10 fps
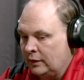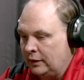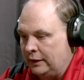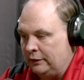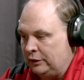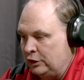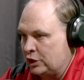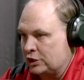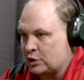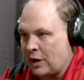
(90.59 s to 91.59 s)
you
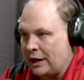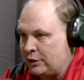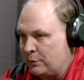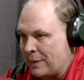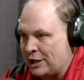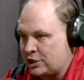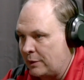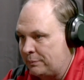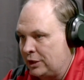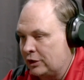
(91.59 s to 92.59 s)
just try to match
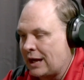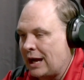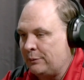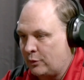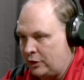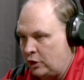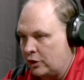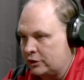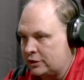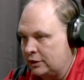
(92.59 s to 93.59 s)
up their times with
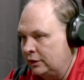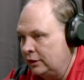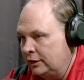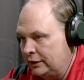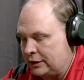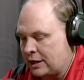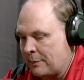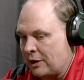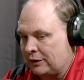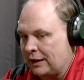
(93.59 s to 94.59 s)
yours to come
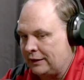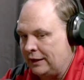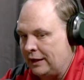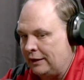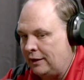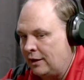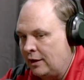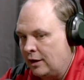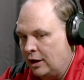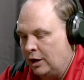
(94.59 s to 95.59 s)
out at the end.
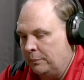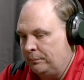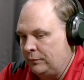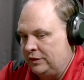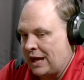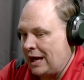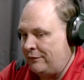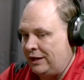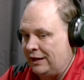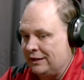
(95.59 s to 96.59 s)

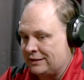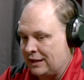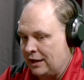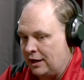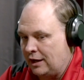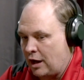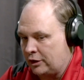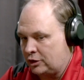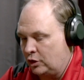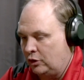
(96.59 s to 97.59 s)
Diving is
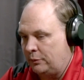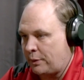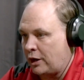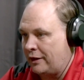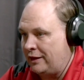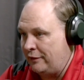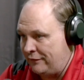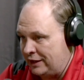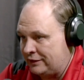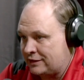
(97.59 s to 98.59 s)
also part of the
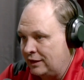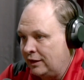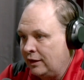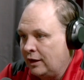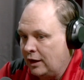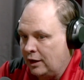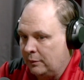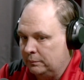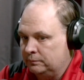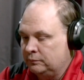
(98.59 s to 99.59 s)
events.
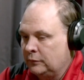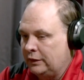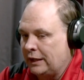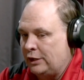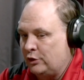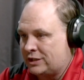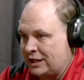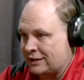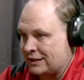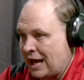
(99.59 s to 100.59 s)
They do
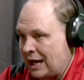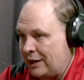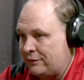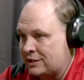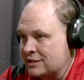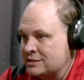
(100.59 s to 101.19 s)
6 dives.